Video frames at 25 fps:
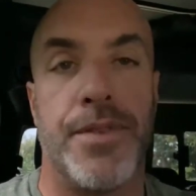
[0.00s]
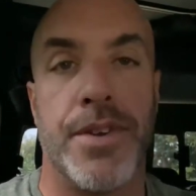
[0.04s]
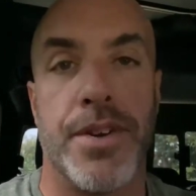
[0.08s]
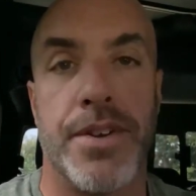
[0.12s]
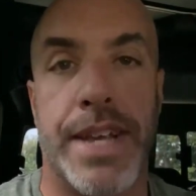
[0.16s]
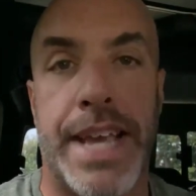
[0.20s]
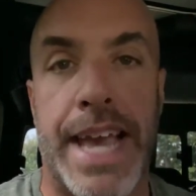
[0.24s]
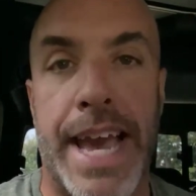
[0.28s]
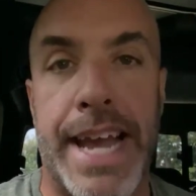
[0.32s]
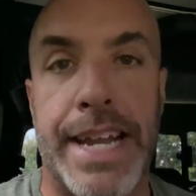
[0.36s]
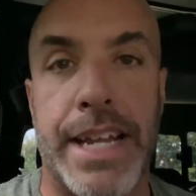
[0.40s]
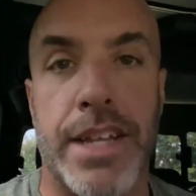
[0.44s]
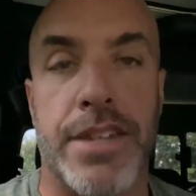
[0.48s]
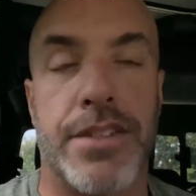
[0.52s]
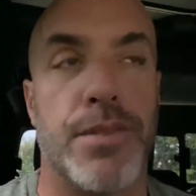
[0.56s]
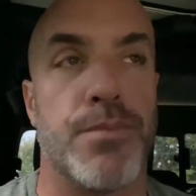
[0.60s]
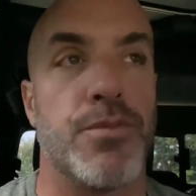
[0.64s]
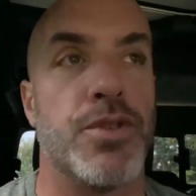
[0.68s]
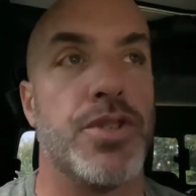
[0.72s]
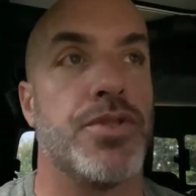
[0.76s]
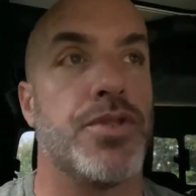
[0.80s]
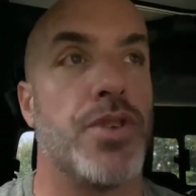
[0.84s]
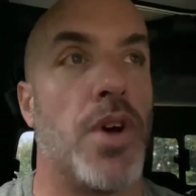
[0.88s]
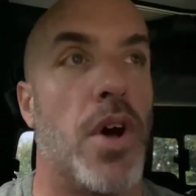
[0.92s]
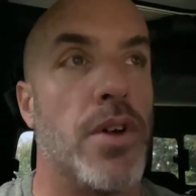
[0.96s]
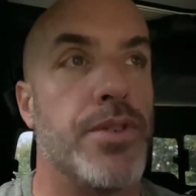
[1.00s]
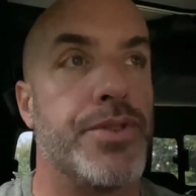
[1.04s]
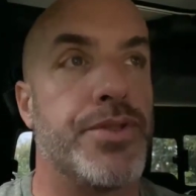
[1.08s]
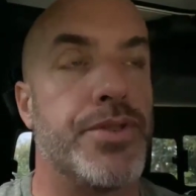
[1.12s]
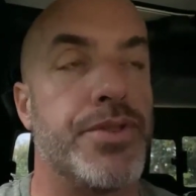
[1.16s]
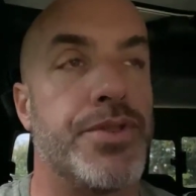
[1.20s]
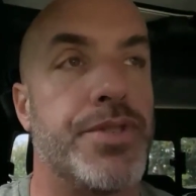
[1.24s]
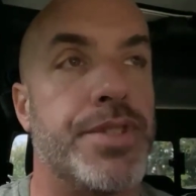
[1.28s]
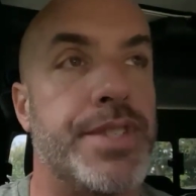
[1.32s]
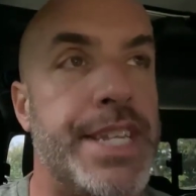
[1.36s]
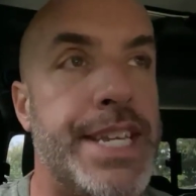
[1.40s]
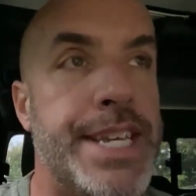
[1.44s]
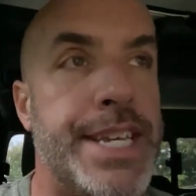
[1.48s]
You're getting some results. You're
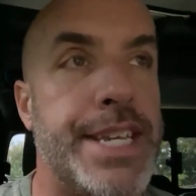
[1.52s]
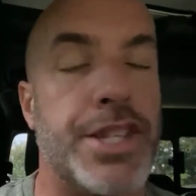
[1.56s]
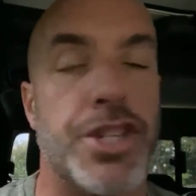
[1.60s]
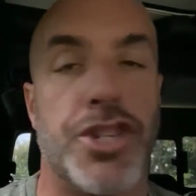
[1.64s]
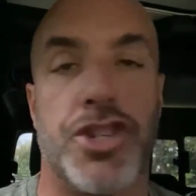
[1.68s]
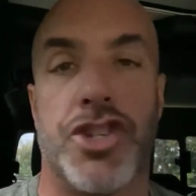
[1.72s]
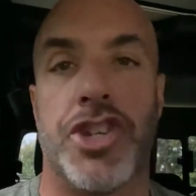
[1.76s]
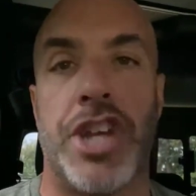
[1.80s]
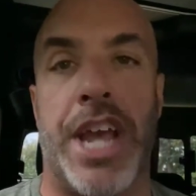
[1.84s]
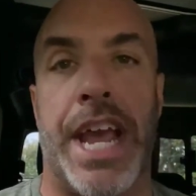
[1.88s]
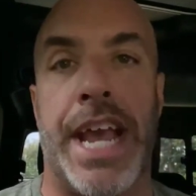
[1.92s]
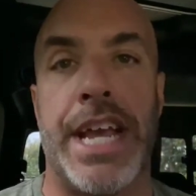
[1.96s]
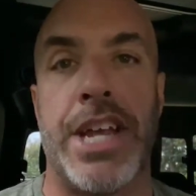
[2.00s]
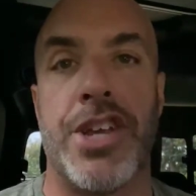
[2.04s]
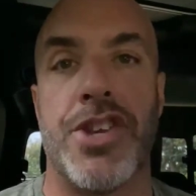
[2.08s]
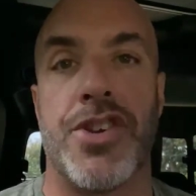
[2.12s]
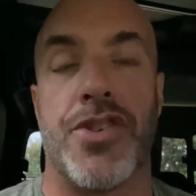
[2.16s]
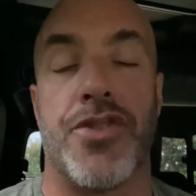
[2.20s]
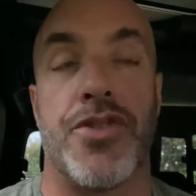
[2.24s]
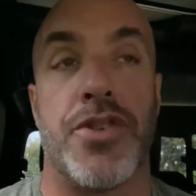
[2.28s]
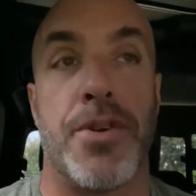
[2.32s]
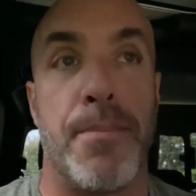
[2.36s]
seeing the changes.